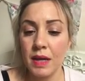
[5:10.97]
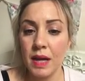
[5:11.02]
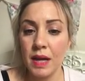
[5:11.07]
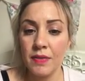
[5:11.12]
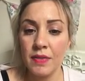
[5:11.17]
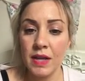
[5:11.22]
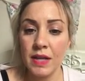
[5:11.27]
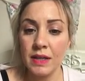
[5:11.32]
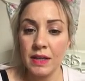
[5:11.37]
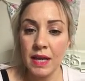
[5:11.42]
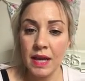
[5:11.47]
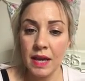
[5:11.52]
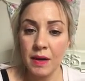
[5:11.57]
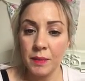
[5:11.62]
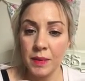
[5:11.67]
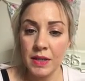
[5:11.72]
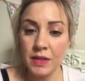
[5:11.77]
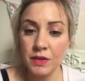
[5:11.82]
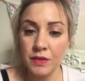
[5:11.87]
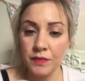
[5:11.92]
And then, yeah,
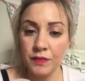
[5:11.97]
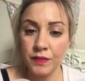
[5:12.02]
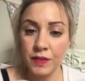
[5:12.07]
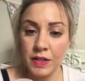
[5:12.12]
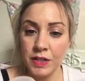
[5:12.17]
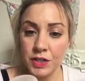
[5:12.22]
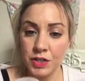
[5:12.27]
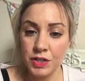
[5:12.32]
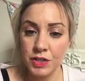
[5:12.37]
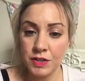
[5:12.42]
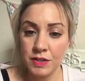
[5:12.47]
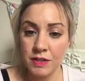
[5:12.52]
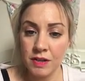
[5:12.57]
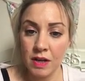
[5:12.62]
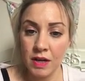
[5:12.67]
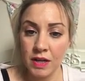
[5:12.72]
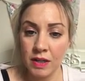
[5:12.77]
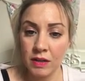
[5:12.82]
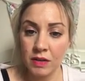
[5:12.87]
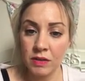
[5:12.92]
when you've finished your
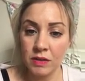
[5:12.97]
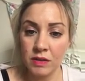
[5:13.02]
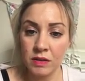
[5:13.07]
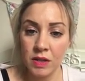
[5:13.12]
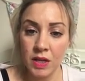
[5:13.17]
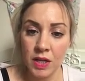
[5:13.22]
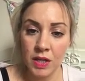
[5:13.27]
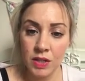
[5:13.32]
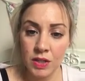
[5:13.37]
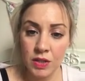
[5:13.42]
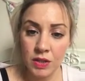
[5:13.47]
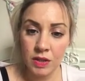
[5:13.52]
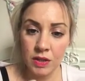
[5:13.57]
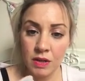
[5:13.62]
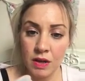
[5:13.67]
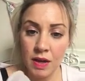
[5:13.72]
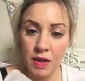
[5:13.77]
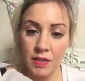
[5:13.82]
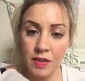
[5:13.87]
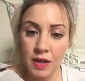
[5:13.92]
cycle, you can
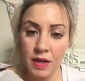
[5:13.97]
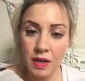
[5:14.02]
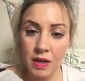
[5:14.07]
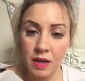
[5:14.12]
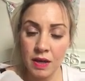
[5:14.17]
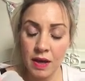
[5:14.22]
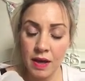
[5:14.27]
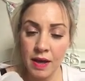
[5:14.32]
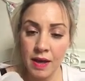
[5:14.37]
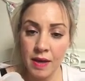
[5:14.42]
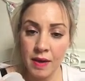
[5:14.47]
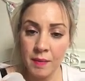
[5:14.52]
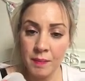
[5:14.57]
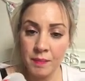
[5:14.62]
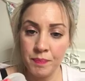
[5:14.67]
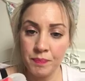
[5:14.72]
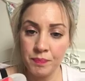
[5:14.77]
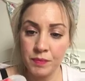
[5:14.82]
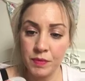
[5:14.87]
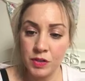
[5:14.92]
either
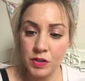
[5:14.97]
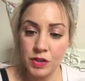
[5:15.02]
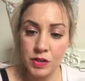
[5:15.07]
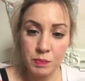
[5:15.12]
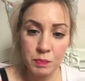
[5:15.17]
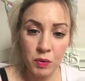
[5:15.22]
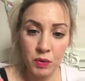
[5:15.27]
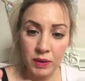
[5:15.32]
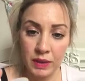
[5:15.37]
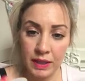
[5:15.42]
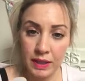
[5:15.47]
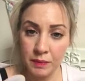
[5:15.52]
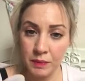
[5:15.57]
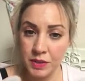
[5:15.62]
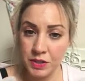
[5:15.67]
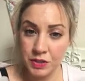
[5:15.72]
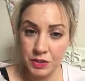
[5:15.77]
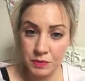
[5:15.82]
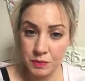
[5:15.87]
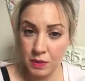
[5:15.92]
just boil it,
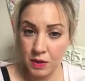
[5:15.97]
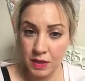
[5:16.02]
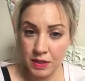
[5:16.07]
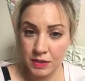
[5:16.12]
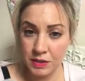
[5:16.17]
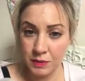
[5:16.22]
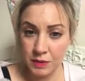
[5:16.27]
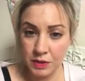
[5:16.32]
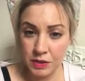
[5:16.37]
which is what I do.